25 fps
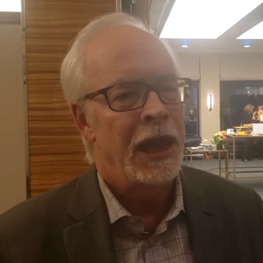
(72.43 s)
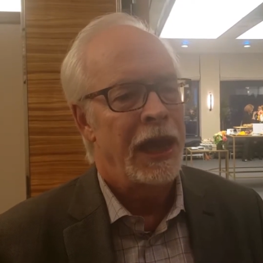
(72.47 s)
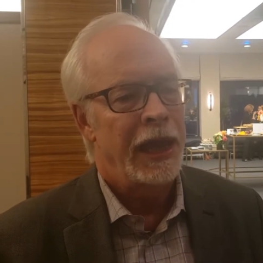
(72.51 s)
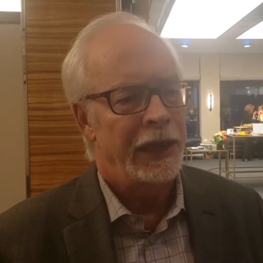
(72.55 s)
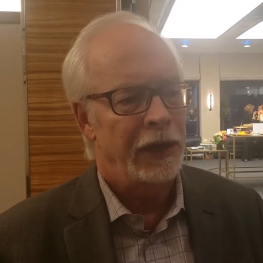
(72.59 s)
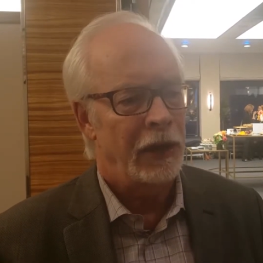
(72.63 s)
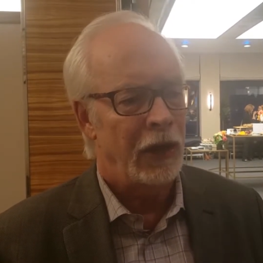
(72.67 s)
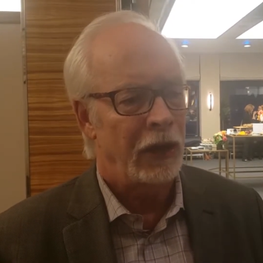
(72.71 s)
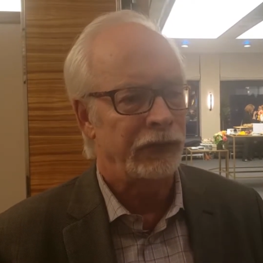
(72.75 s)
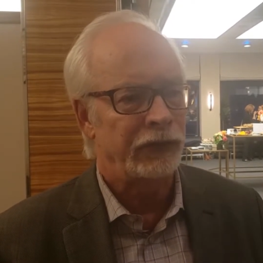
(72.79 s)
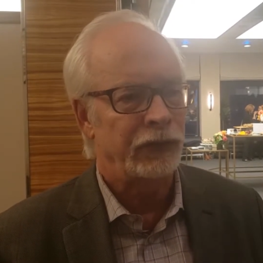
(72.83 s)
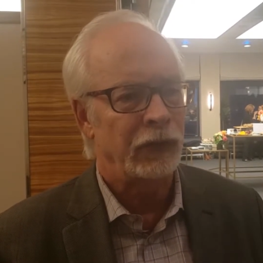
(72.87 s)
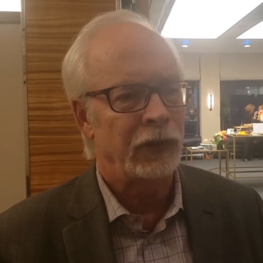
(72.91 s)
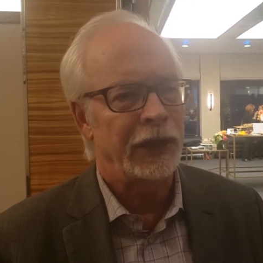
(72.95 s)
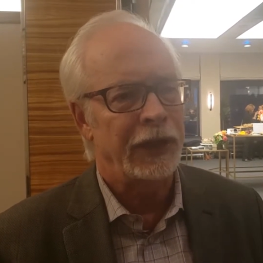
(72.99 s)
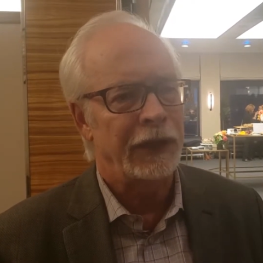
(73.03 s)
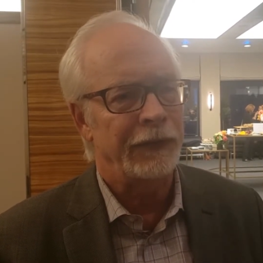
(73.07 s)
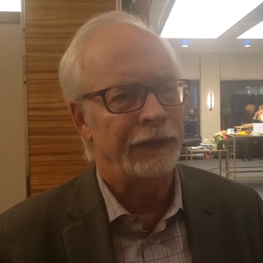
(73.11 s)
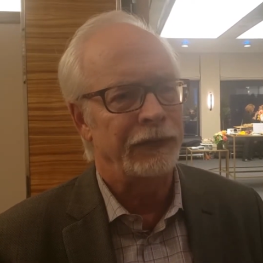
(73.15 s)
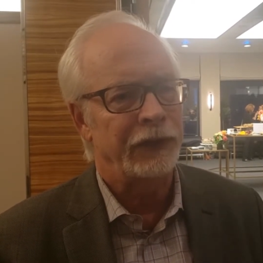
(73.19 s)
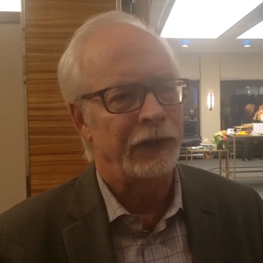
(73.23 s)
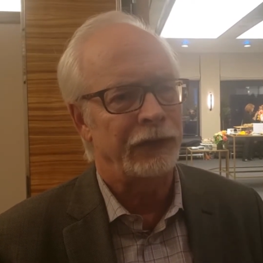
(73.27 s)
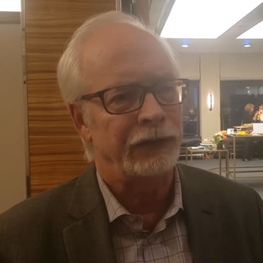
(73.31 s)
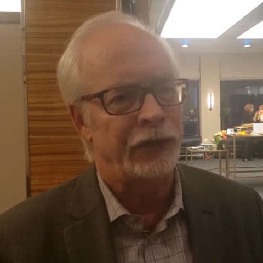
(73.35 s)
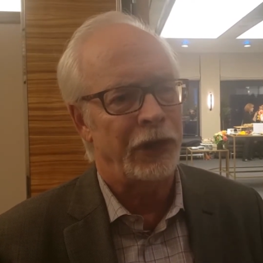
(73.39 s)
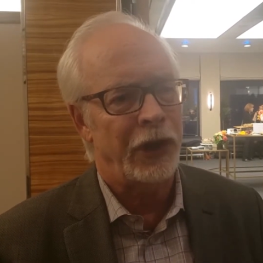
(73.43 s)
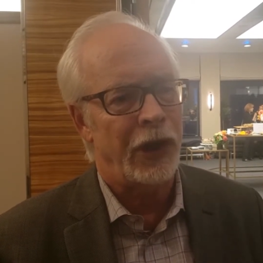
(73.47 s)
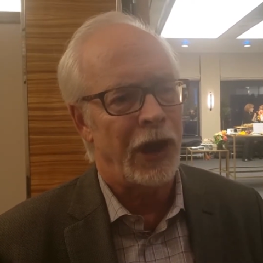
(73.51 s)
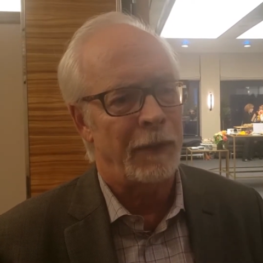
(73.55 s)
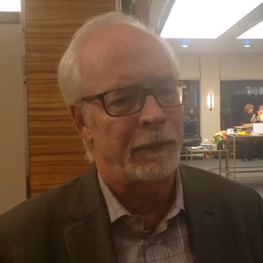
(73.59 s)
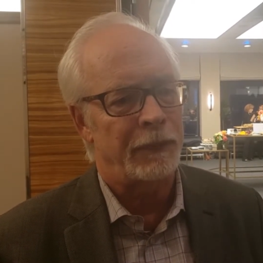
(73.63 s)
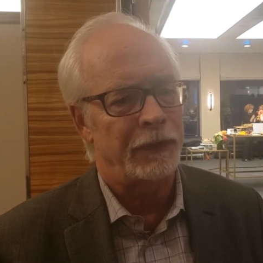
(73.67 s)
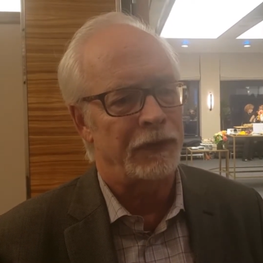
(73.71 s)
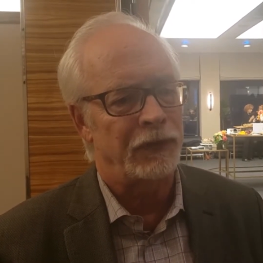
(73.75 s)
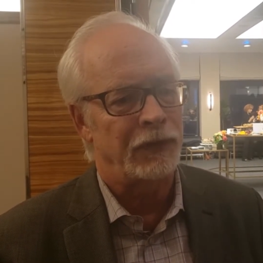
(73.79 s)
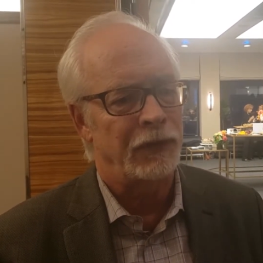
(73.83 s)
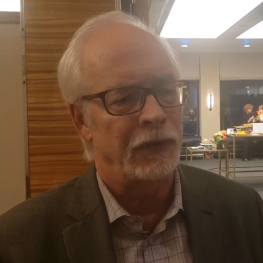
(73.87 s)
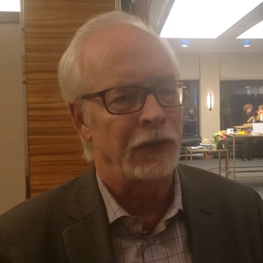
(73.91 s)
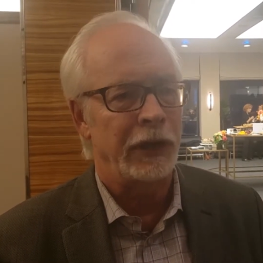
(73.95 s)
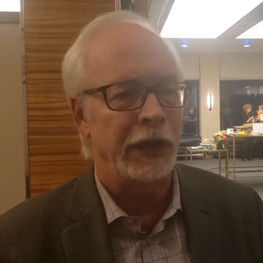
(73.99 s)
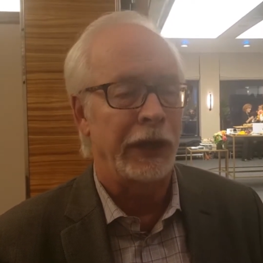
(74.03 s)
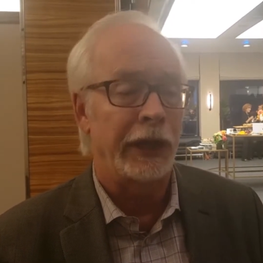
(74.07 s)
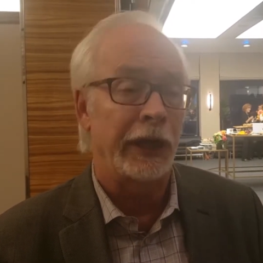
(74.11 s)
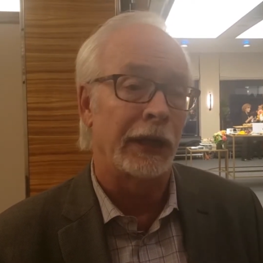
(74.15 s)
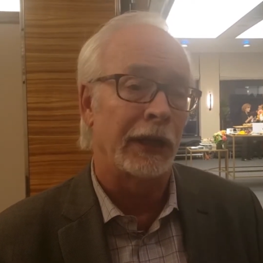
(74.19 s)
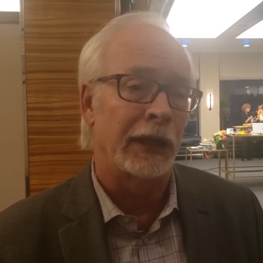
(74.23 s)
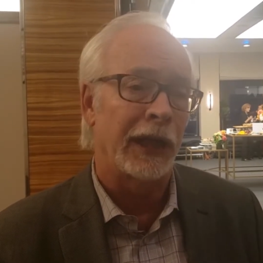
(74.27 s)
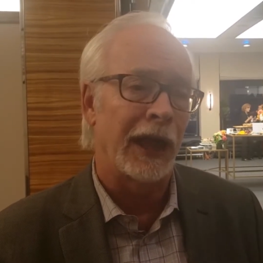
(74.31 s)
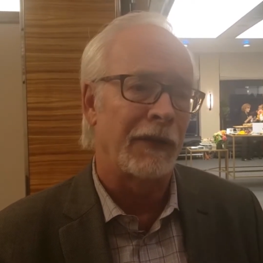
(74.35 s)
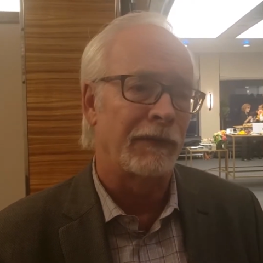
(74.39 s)
It also gives us an
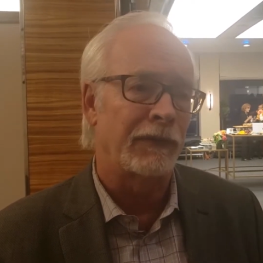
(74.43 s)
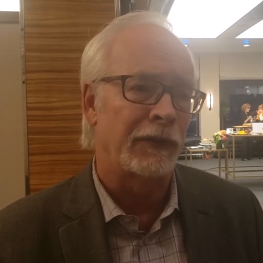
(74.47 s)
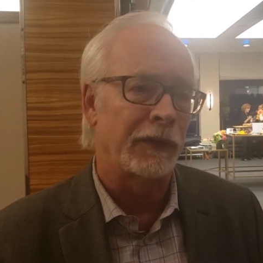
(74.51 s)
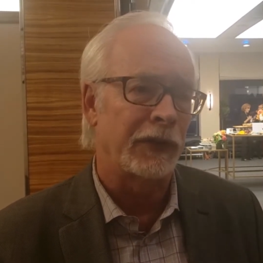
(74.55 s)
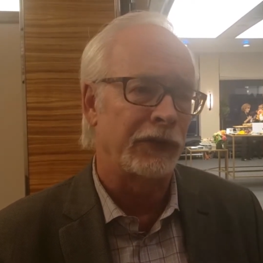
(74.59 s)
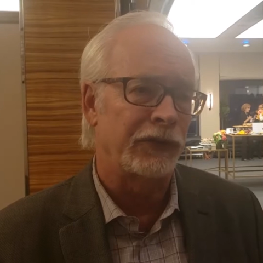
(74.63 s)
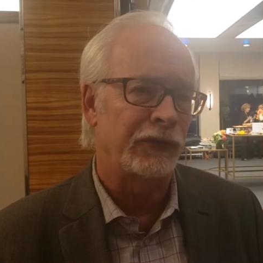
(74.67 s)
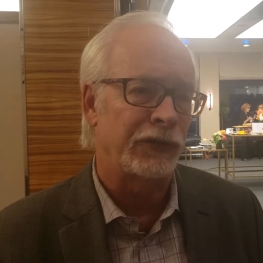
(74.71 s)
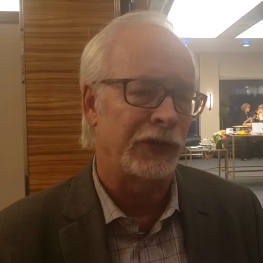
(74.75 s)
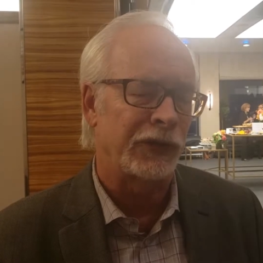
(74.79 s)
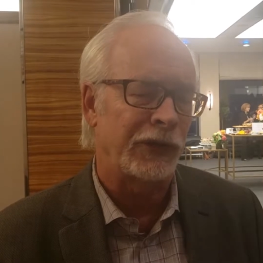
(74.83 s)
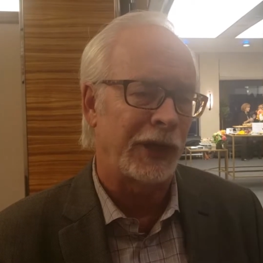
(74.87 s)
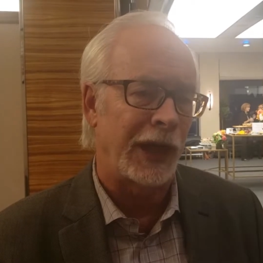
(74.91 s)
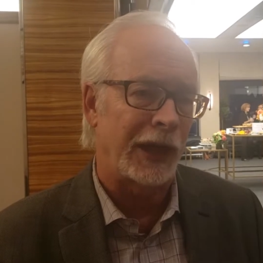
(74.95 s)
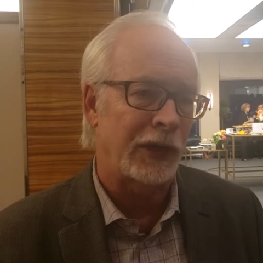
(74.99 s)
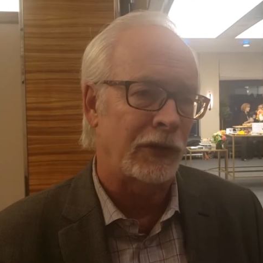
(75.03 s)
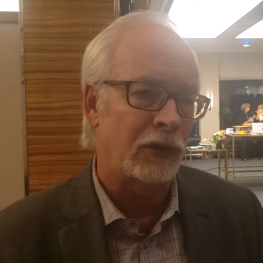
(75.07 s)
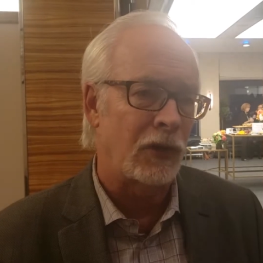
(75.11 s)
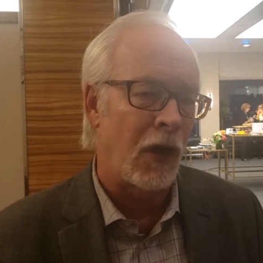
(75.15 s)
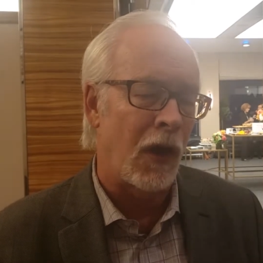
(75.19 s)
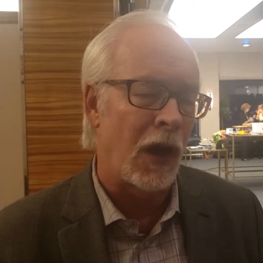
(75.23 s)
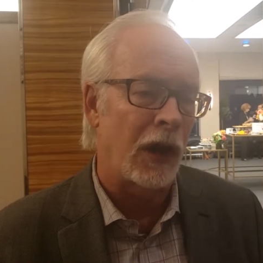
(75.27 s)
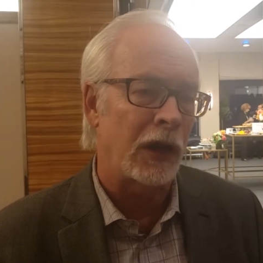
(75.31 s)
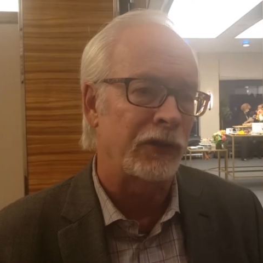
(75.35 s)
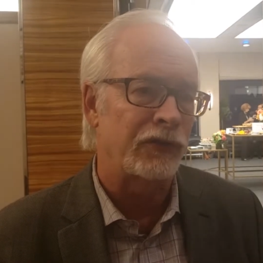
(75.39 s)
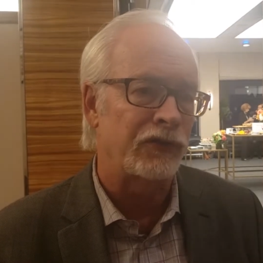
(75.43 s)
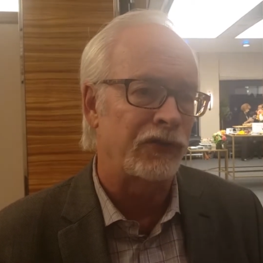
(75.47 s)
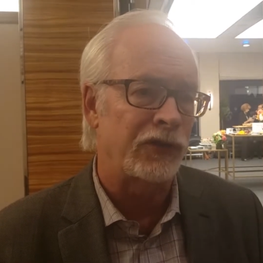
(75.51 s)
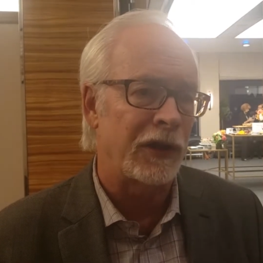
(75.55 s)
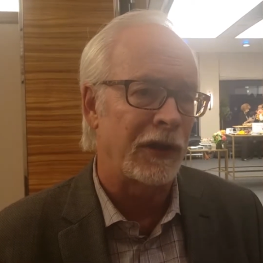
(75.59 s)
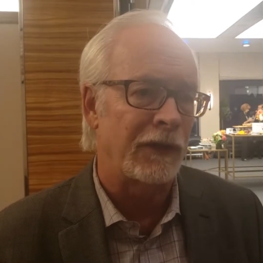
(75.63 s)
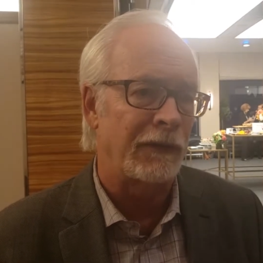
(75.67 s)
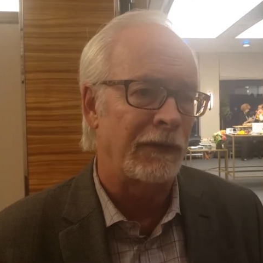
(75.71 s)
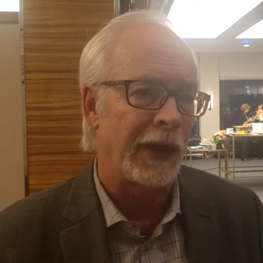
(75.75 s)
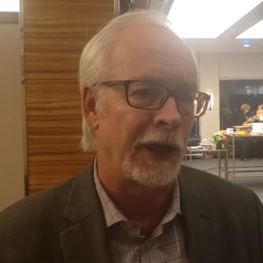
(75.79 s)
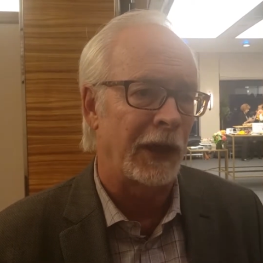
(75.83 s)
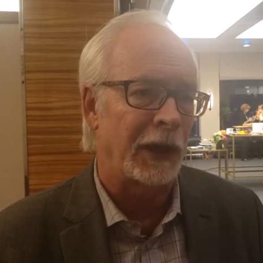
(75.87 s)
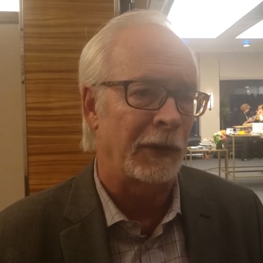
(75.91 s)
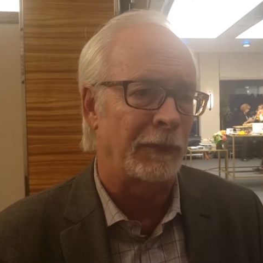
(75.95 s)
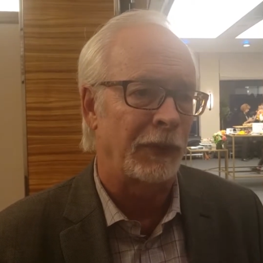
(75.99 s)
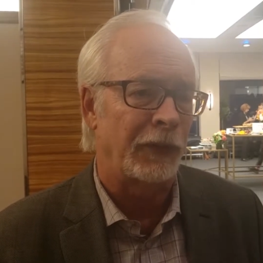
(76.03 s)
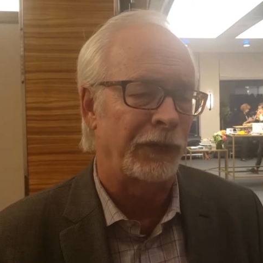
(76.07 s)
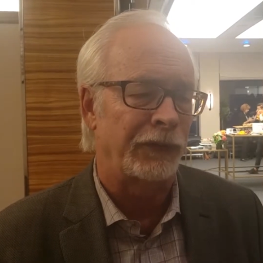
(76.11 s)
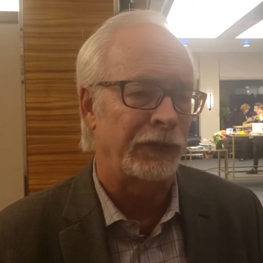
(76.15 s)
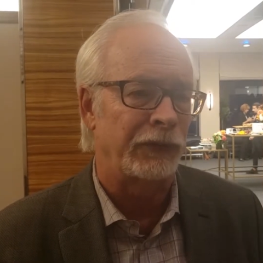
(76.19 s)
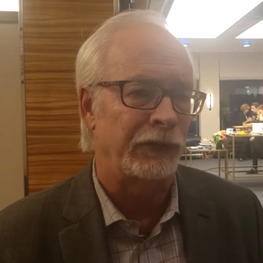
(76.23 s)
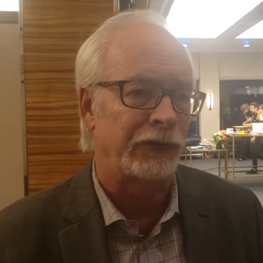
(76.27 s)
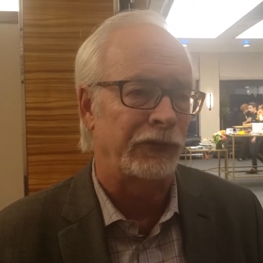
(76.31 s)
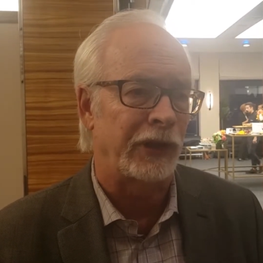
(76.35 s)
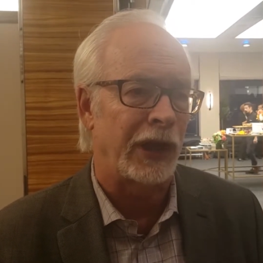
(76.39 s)
opportunity to leverage the technology available
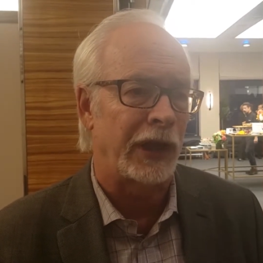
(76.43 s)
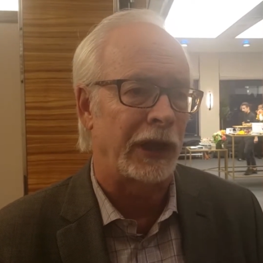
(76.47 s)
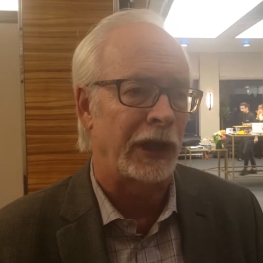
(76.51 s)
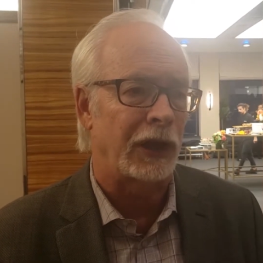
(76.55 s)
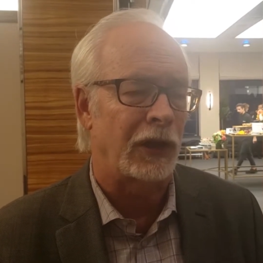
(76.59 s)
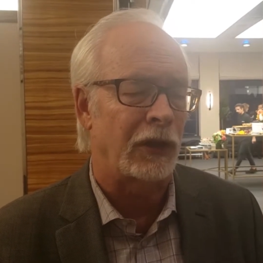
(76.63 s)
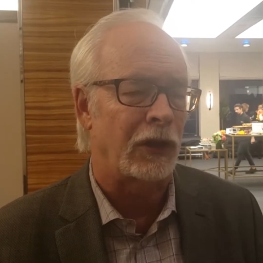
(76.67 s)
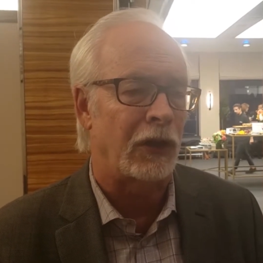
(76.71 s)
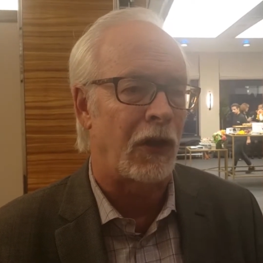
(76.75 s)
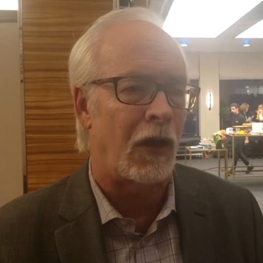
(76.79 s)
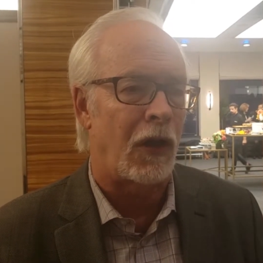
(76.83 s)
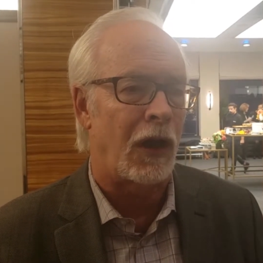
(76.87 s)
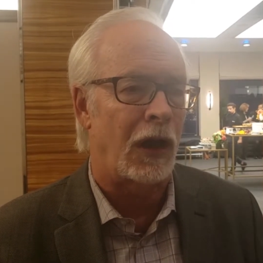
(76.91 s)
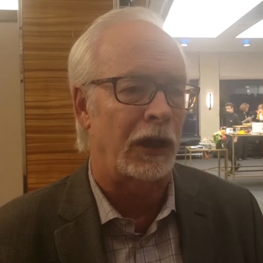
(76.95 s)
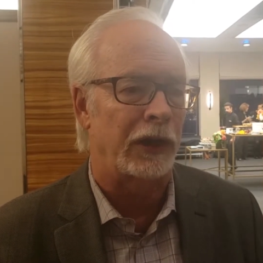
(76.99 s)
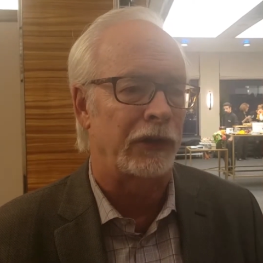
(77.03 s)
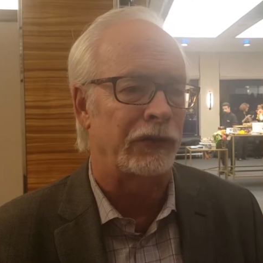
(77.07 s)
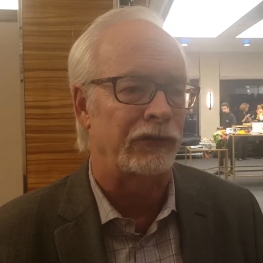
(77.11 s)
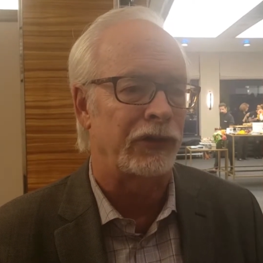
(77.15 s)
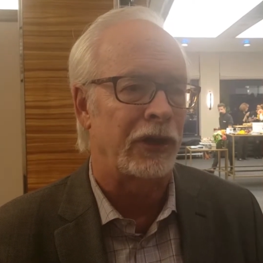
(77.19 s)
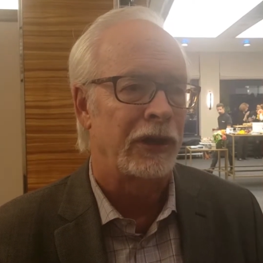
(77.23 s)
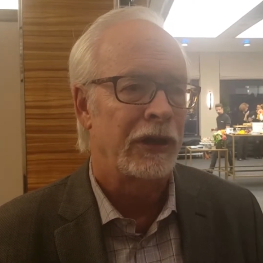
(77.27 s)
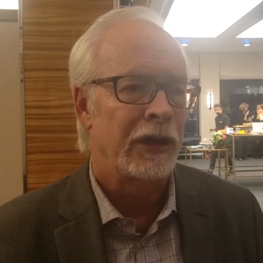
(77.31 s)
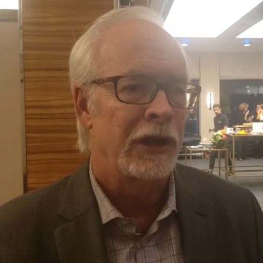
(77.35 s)
through Seneca College